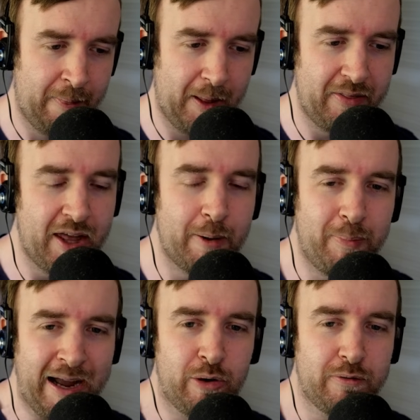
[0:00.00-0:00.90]
and then
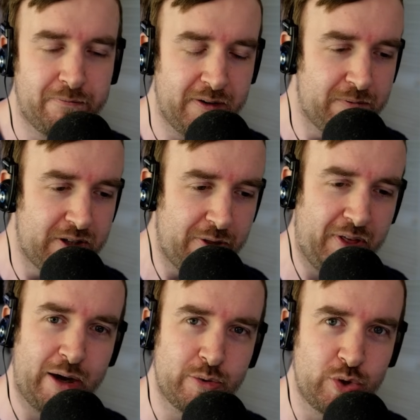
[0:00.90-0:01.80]
about
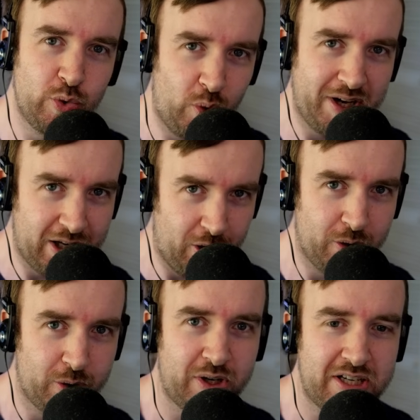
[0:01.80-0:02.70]
50,000 white
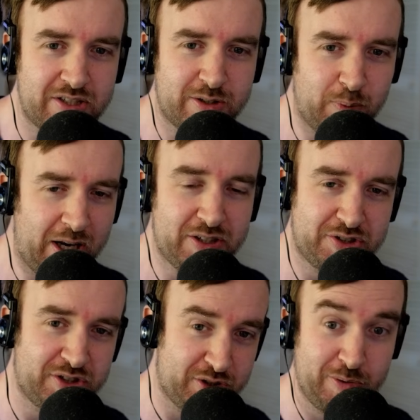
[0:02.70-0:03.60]
concretes, plus
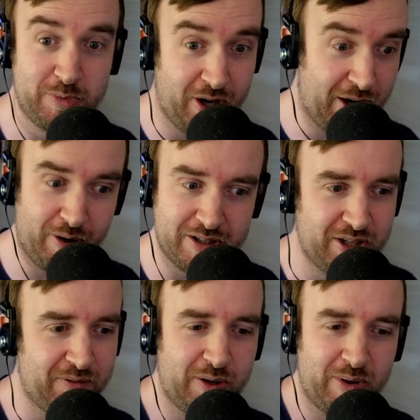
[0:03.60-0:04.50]
some diorite and
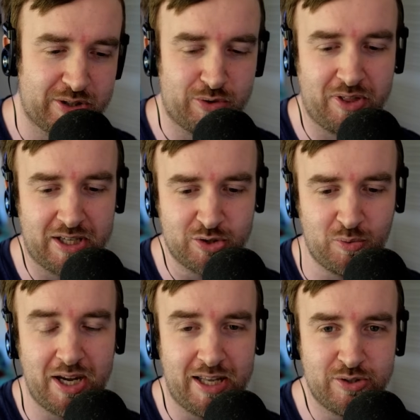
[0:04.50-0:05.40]
a few extra things,
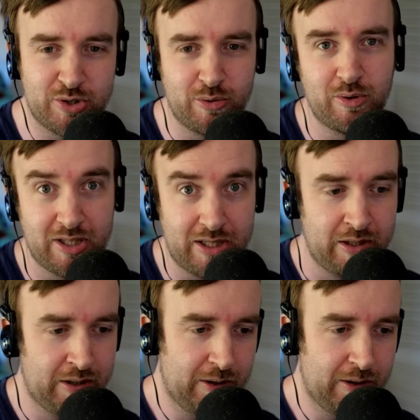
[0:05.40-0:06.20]
went into the